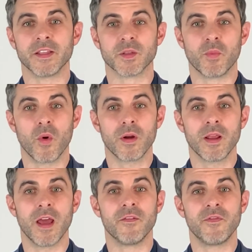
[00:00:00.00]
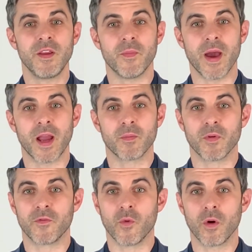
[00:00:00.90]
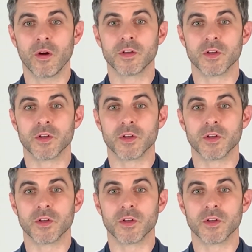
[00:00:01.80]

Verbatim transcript: support and feedback before,